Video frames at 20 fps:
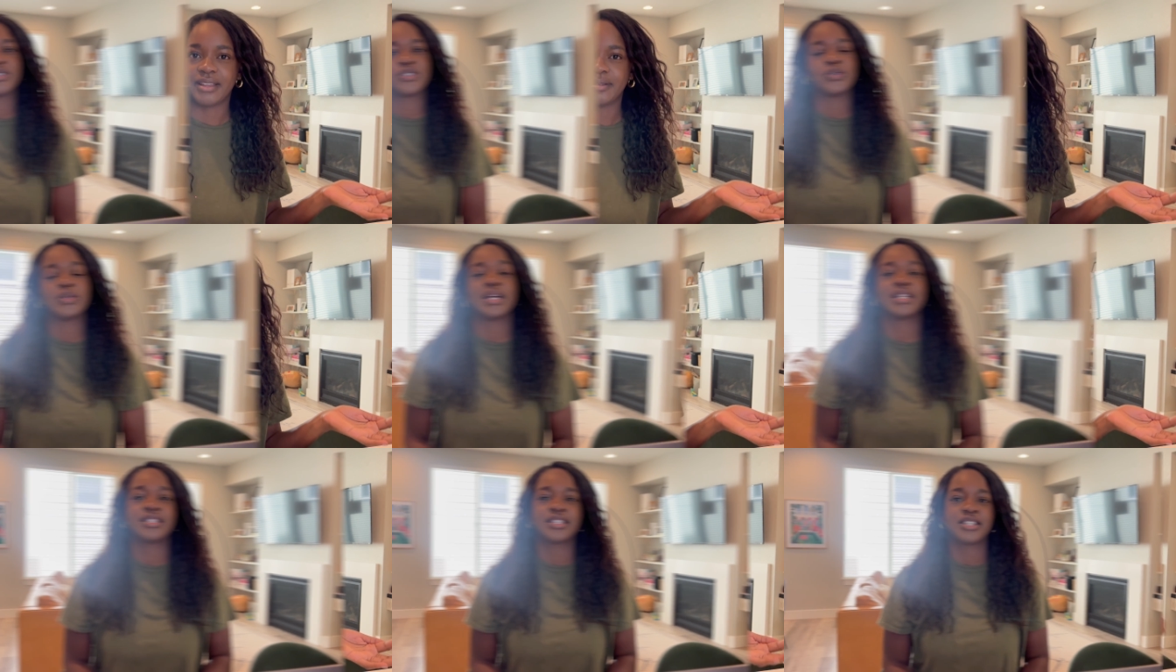
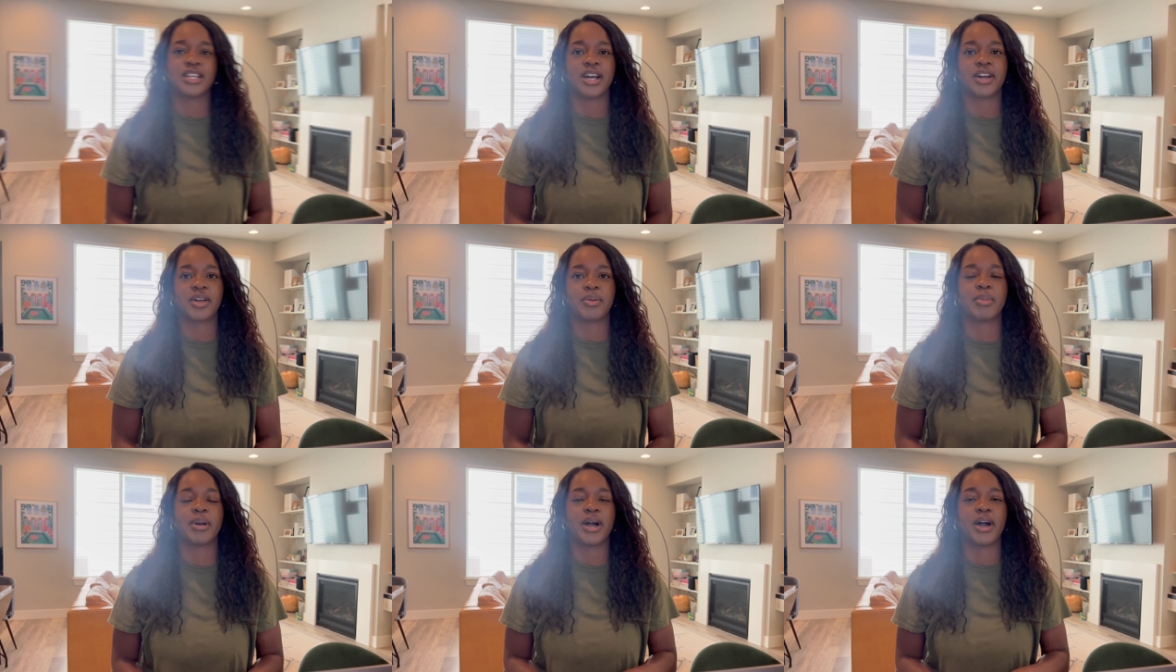So let's
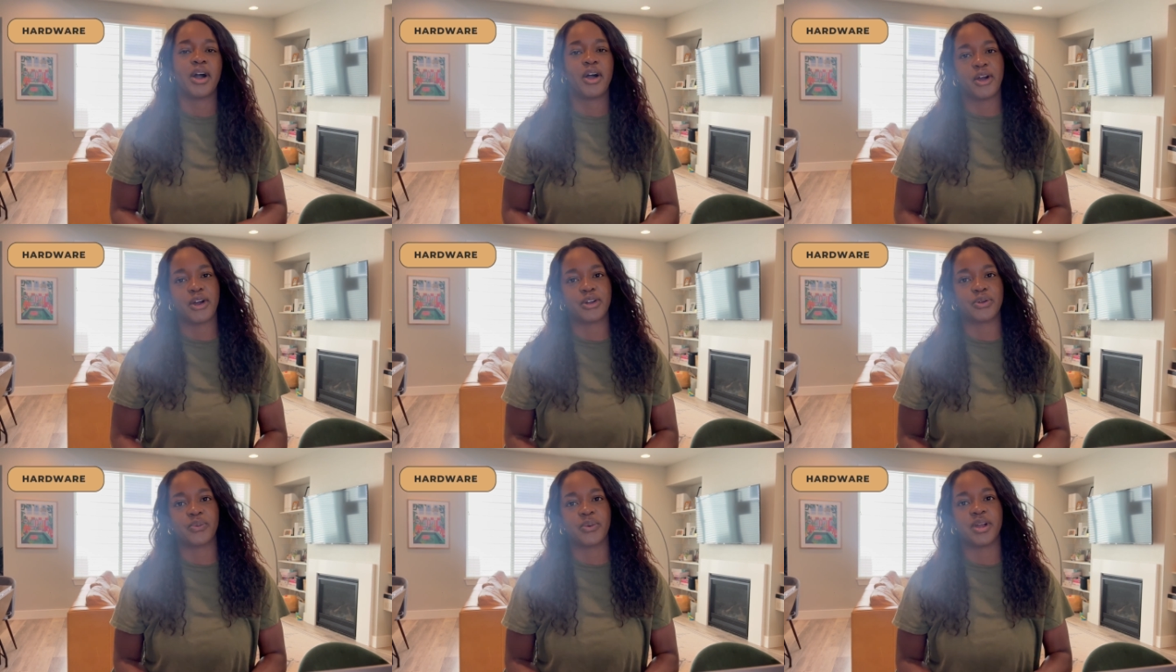talk about
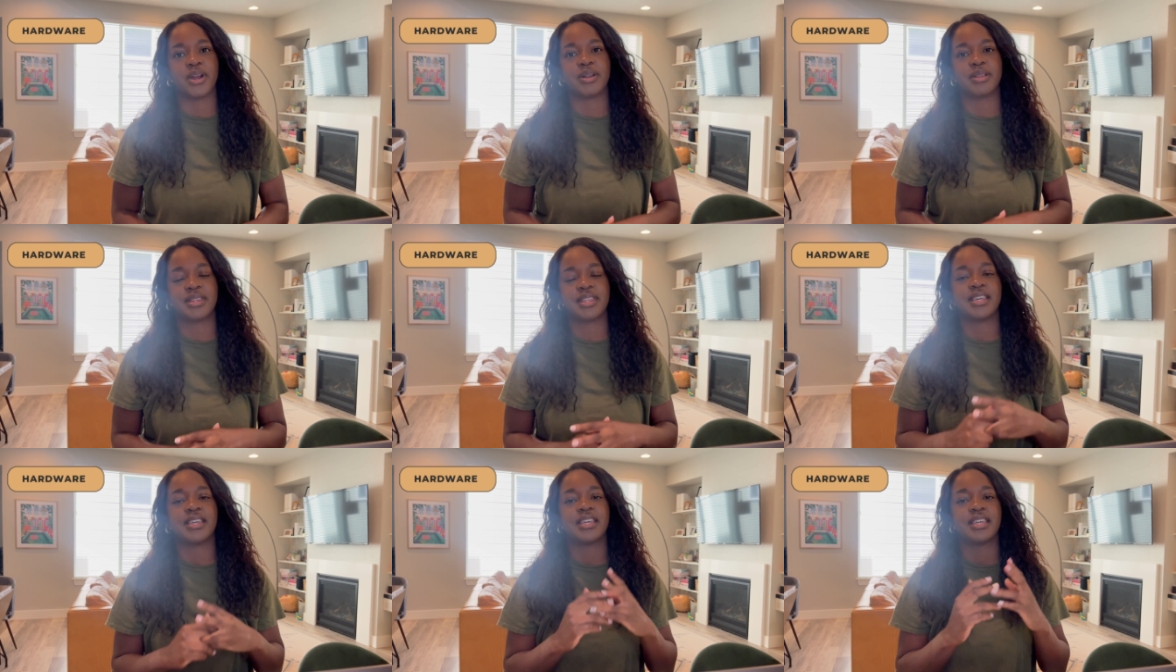hardware.
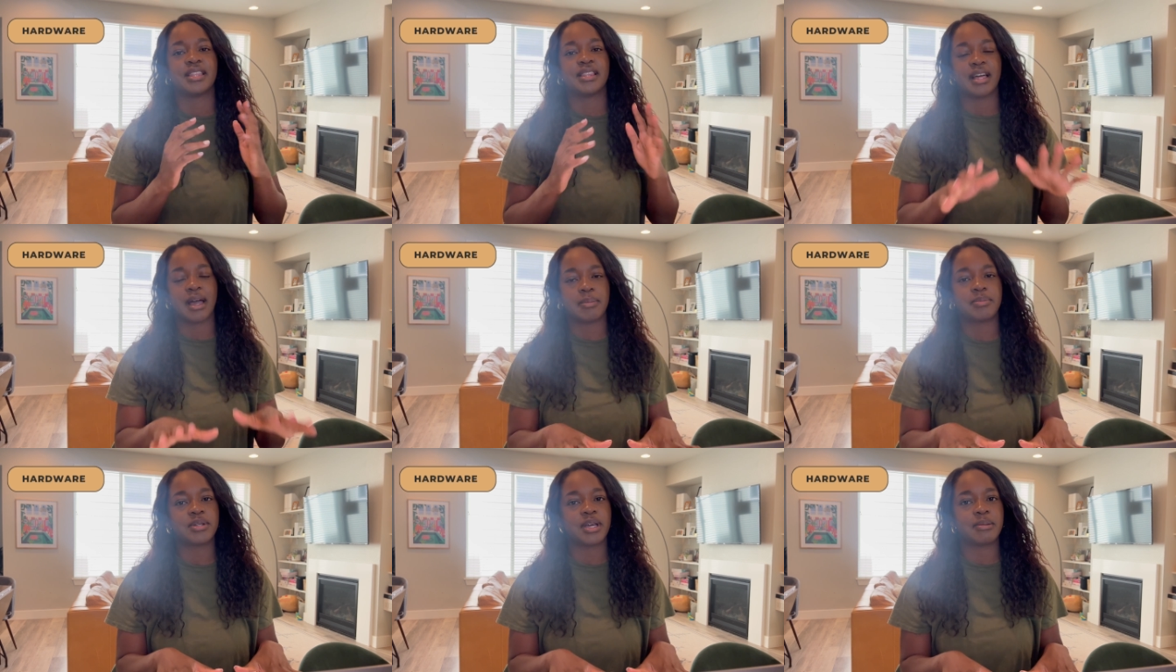The
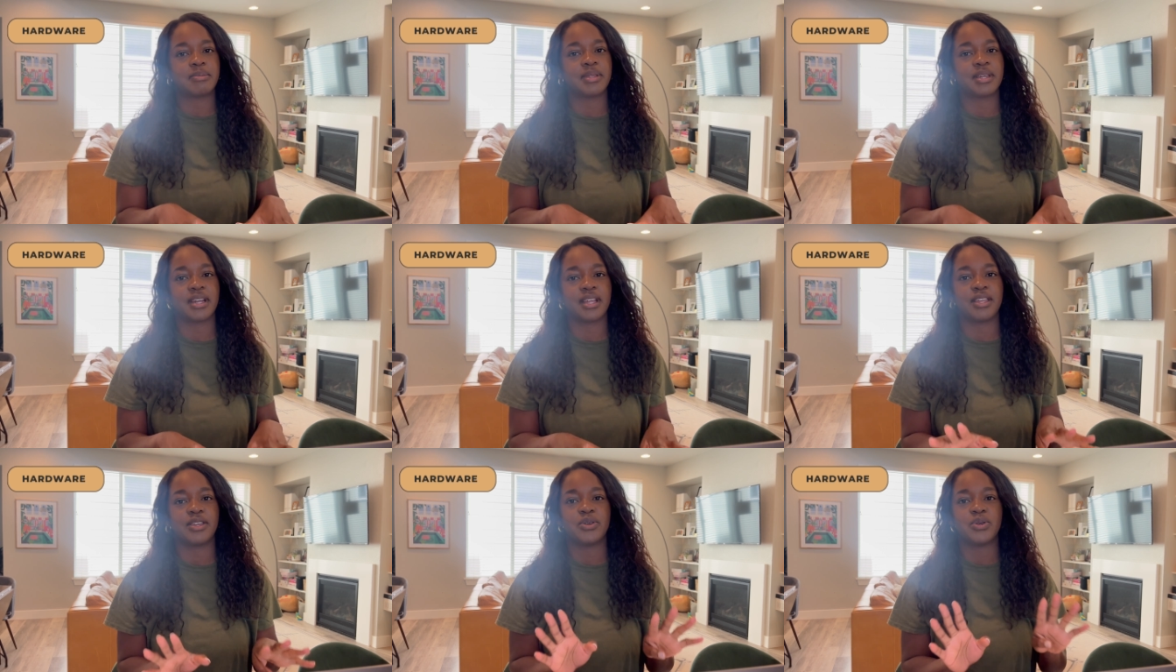laptop
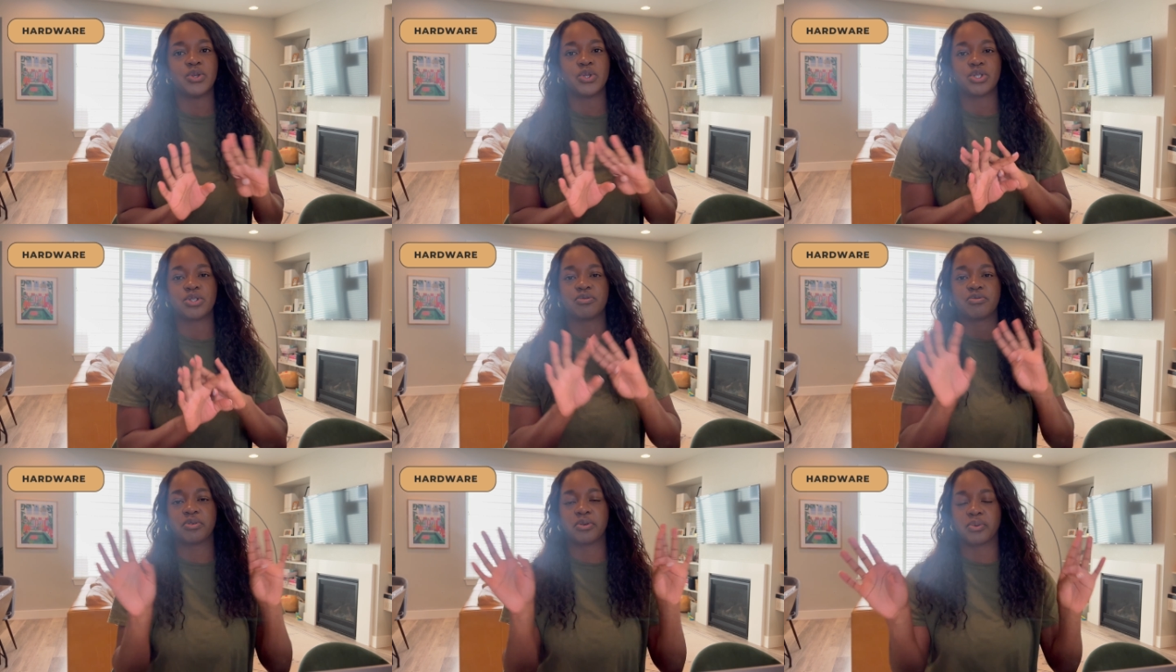that I
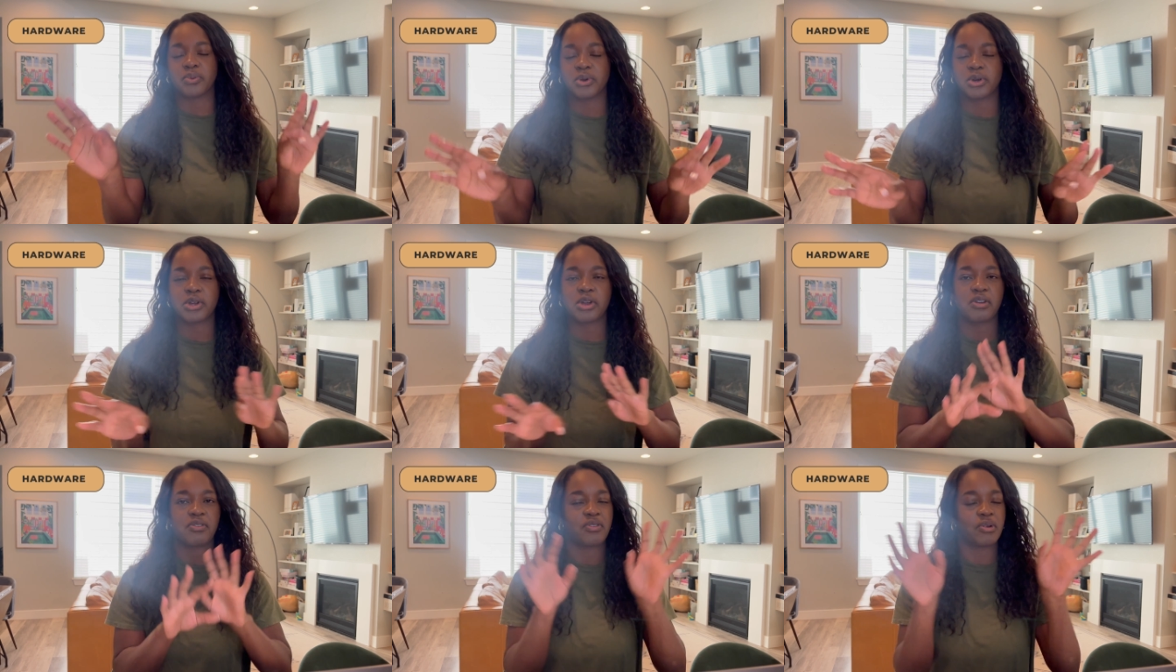used for
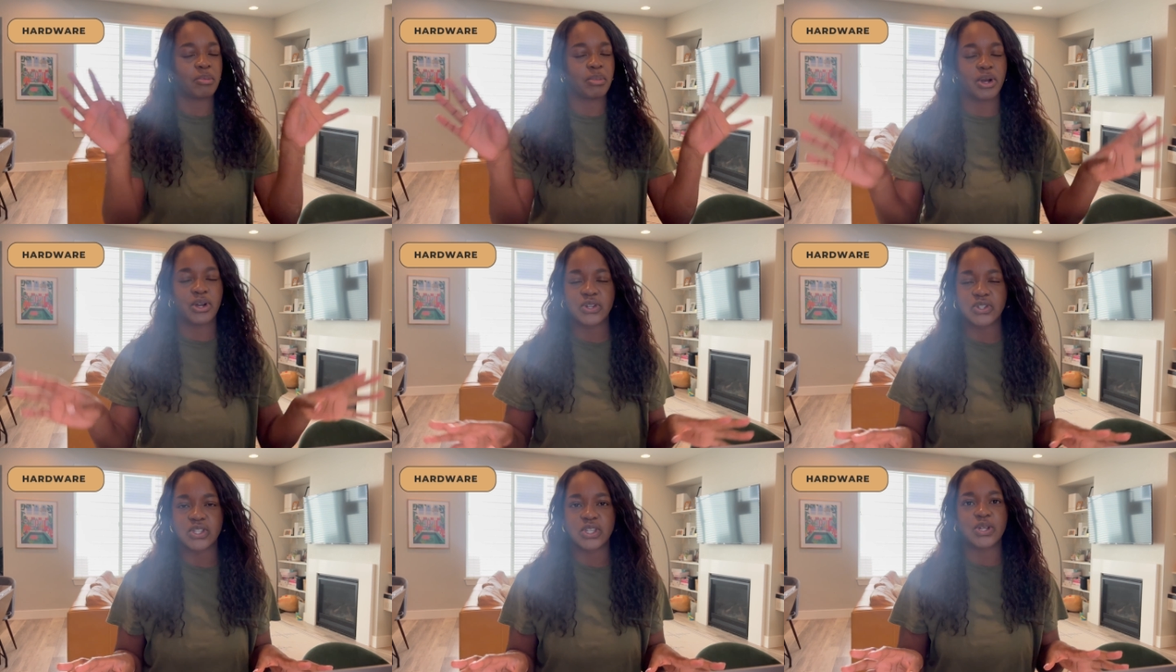work, for
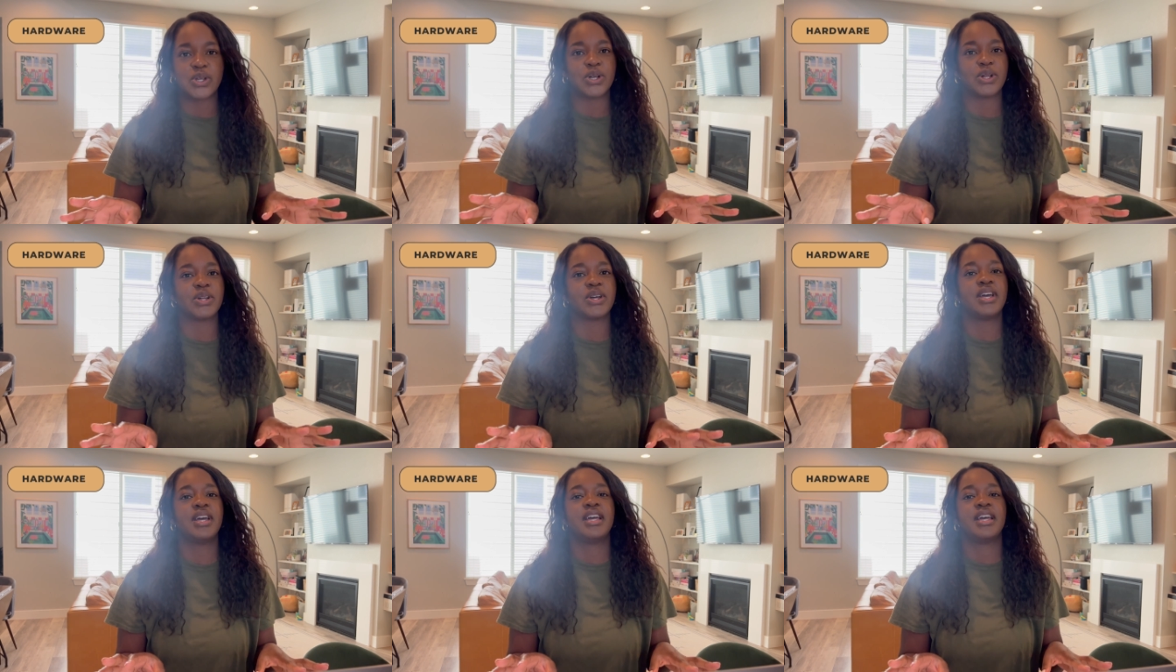
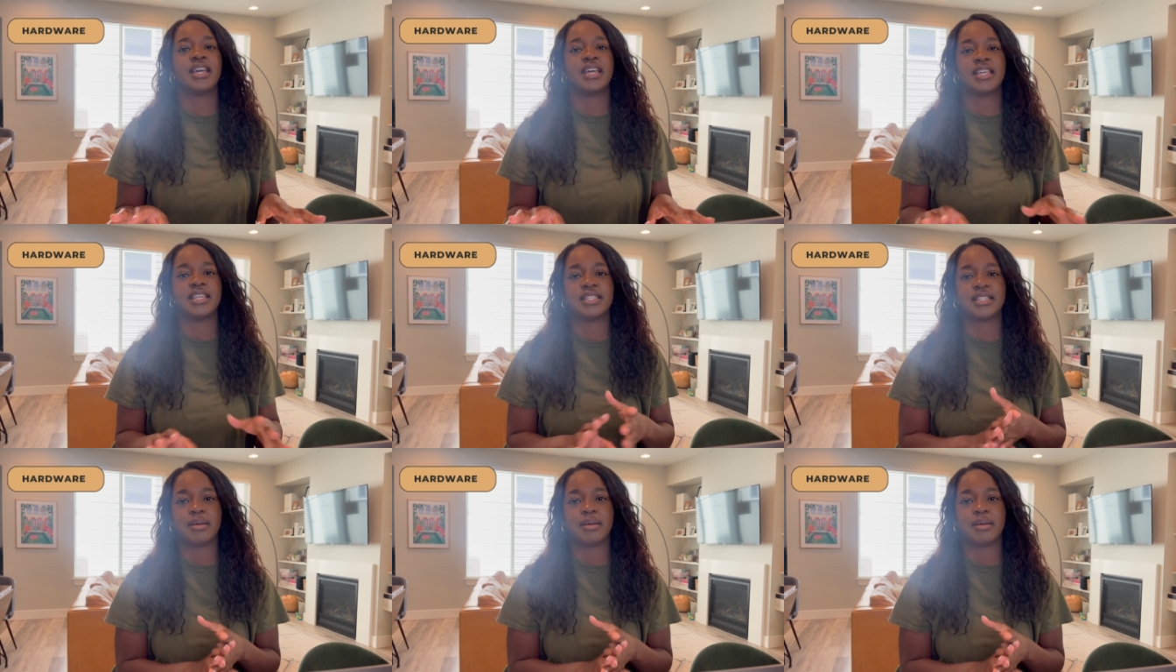personal, is